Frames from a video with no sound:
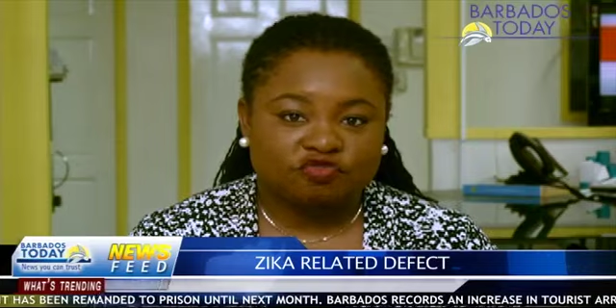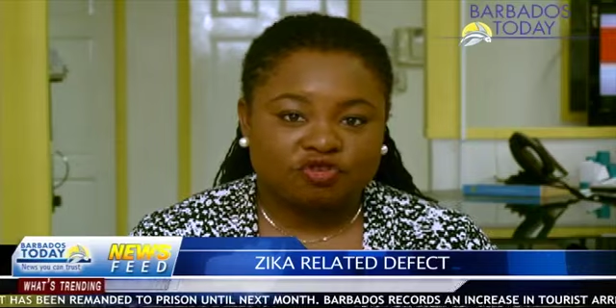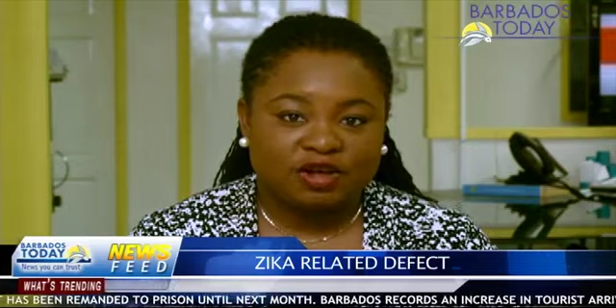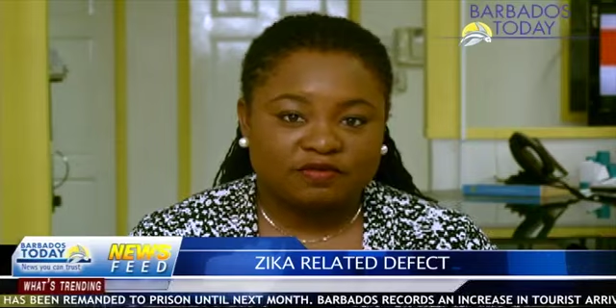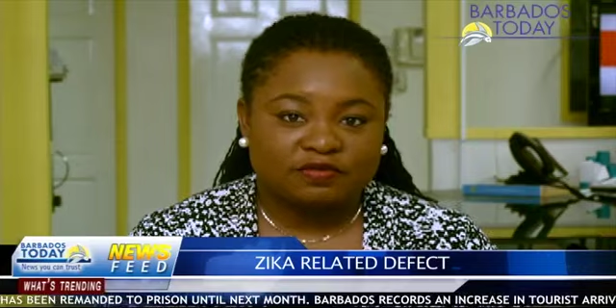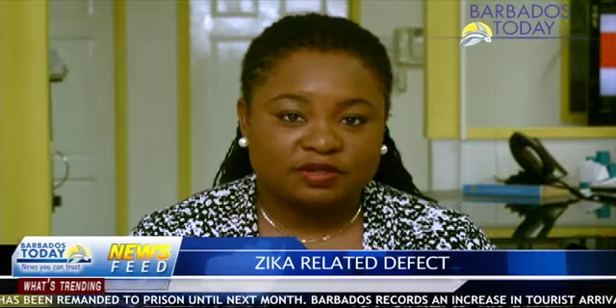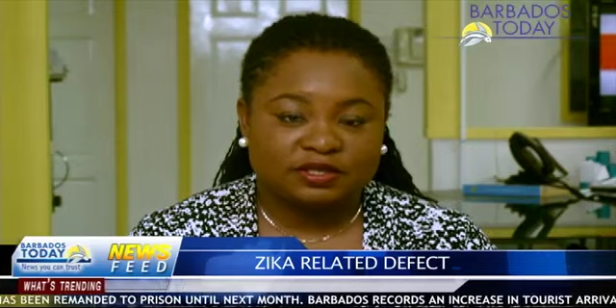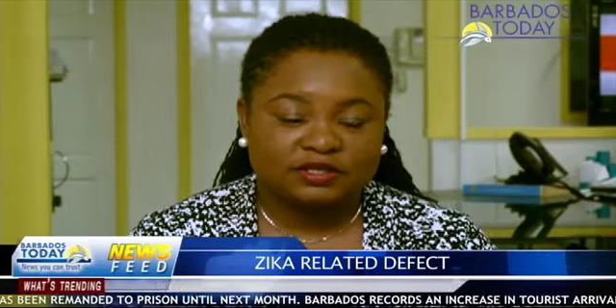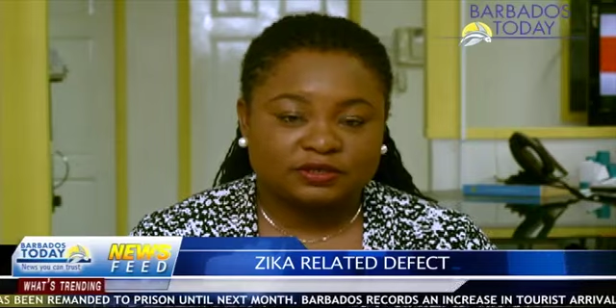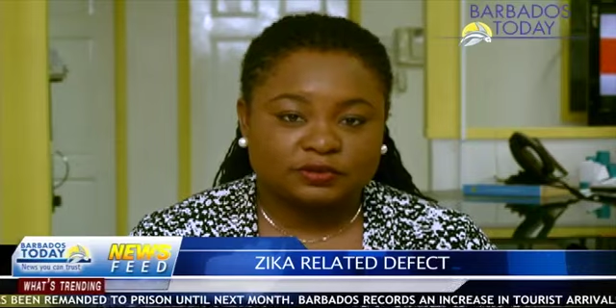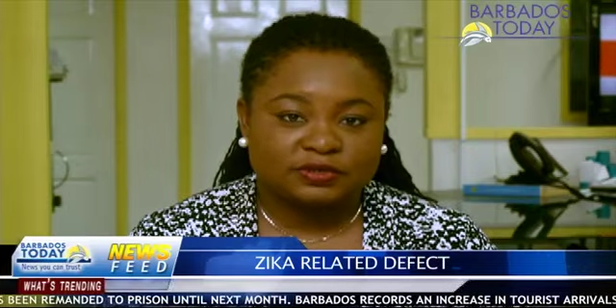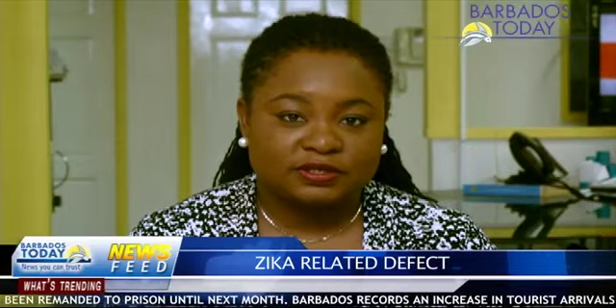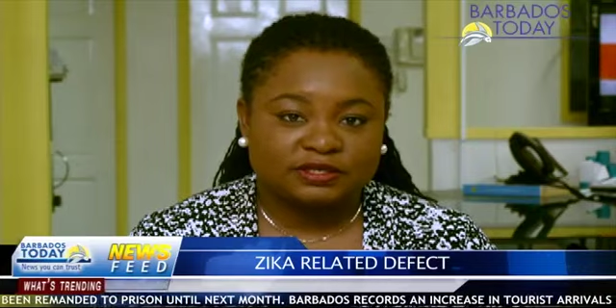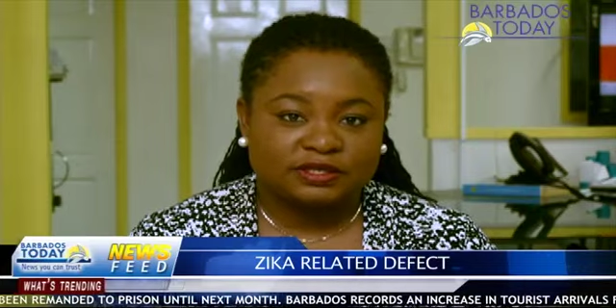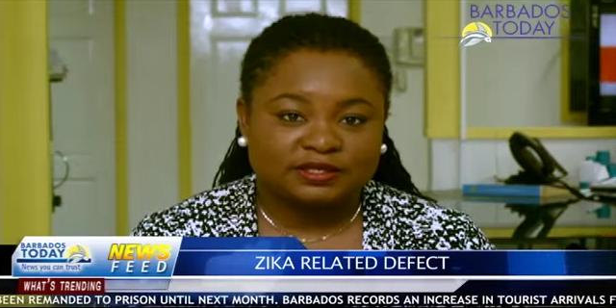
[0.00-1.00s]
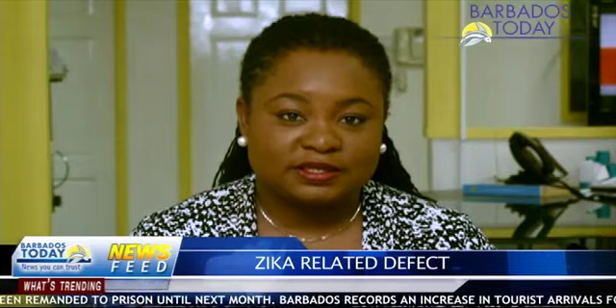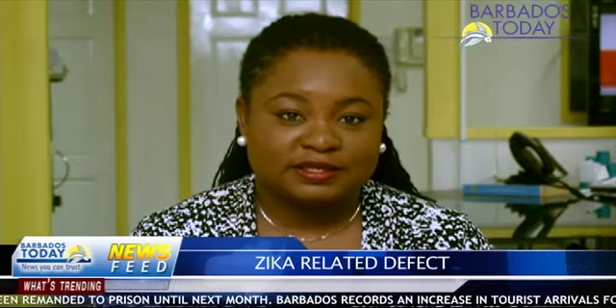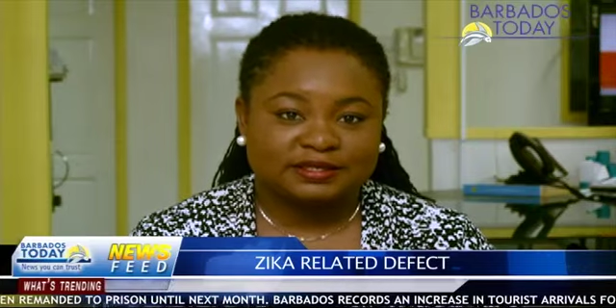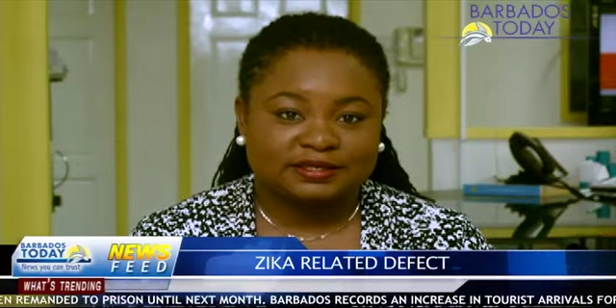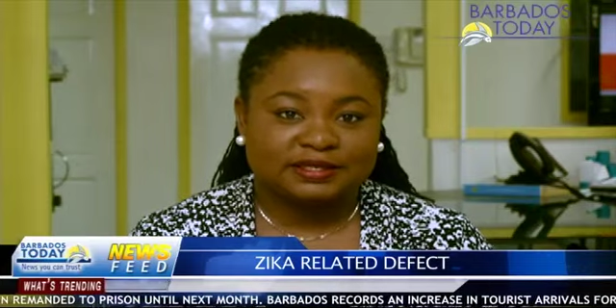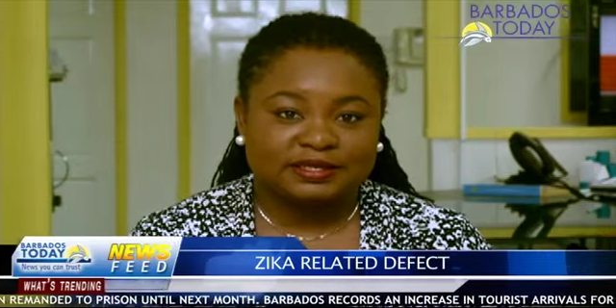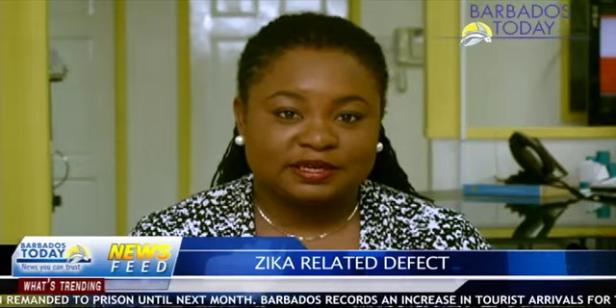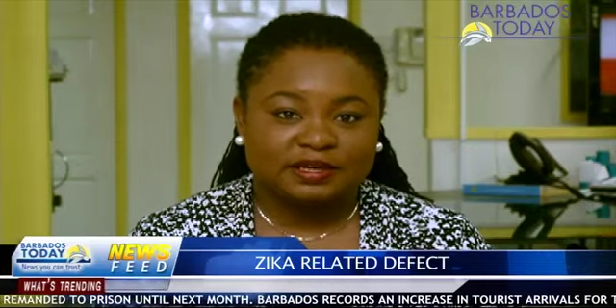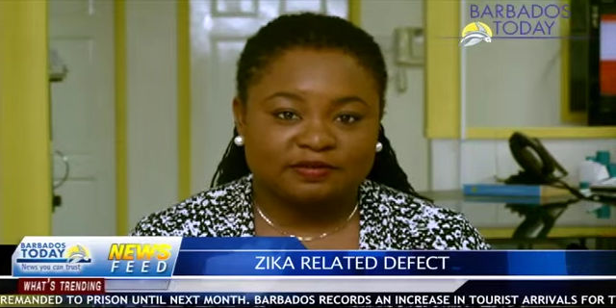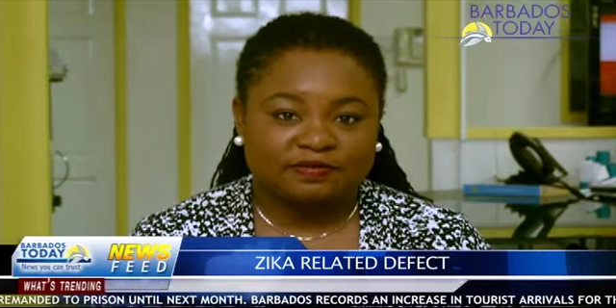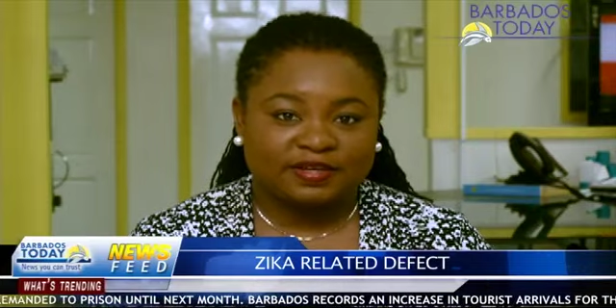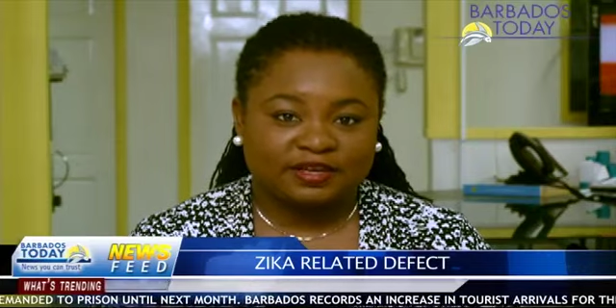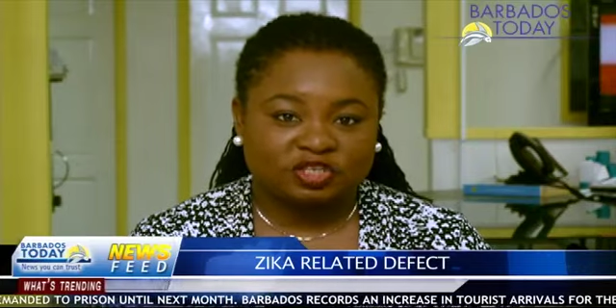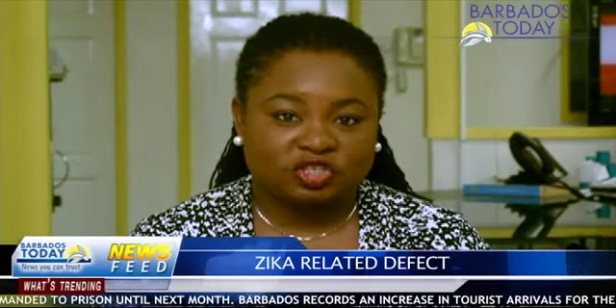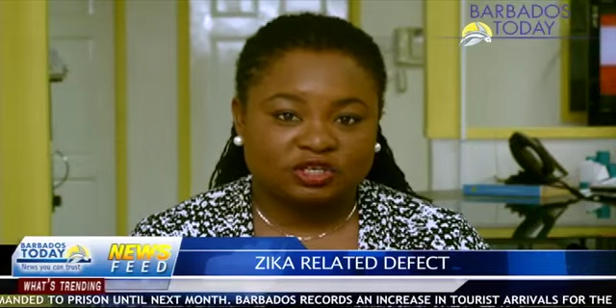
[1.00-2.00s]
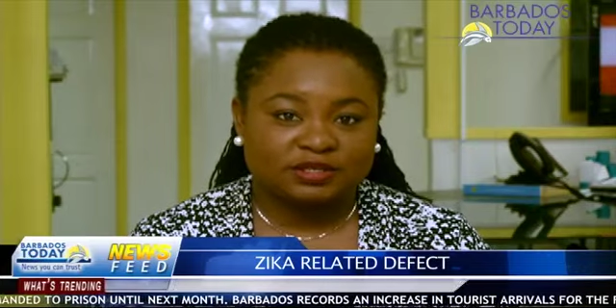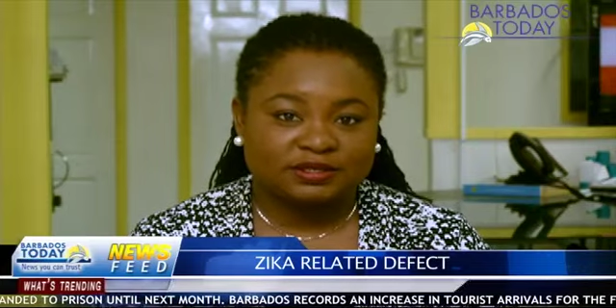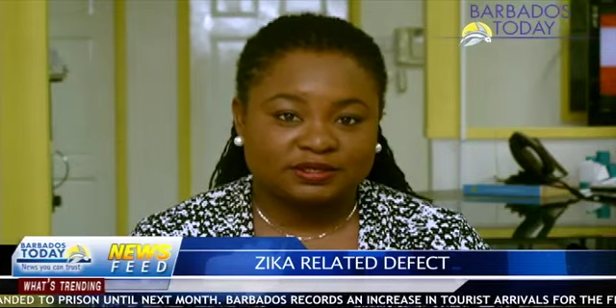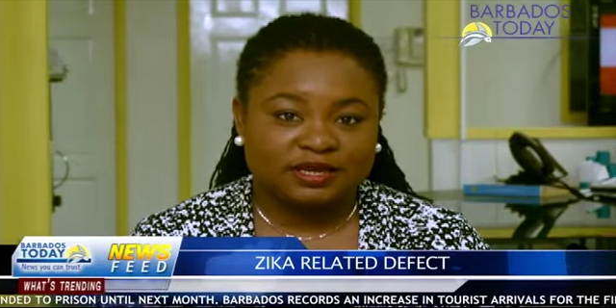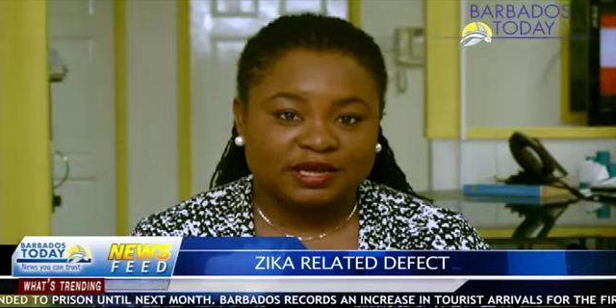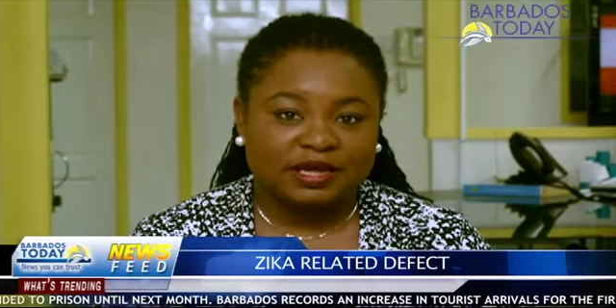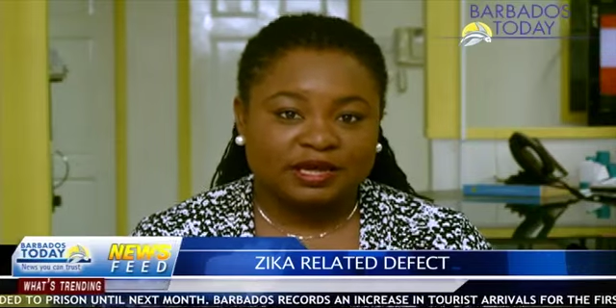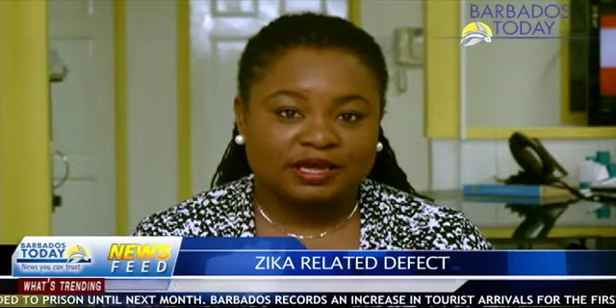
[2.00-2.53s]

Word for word: travel-associated Zika infections